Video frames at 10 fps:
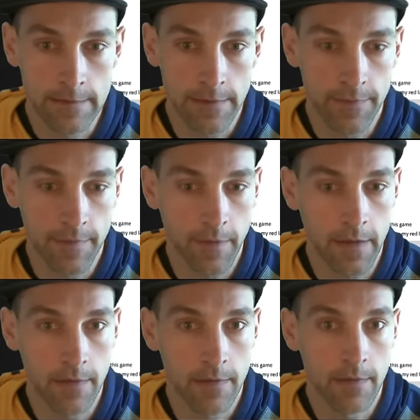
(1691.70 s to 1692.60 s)

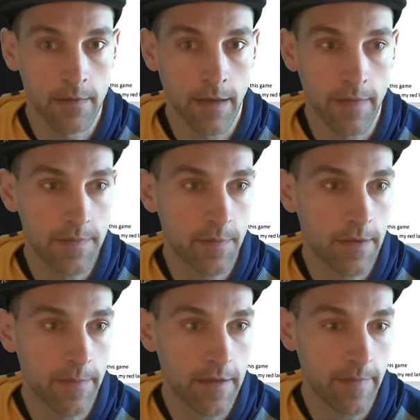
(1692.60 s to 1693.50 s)
Ephemerate. At this point, I'm
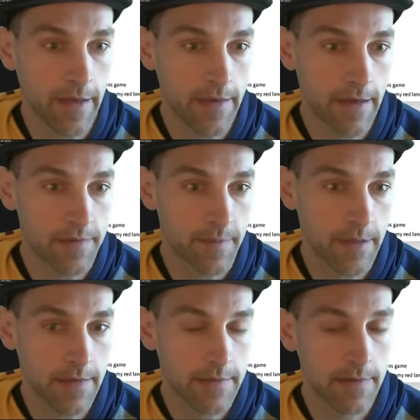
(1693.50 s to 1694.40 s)
getting back
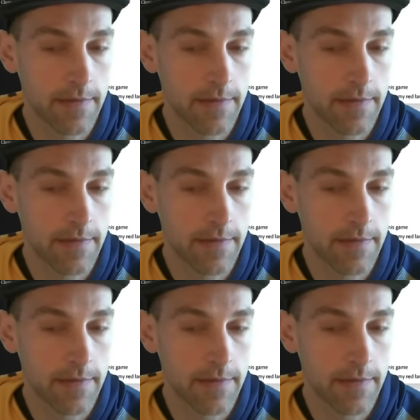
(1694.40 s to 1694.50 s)
Hydroblast.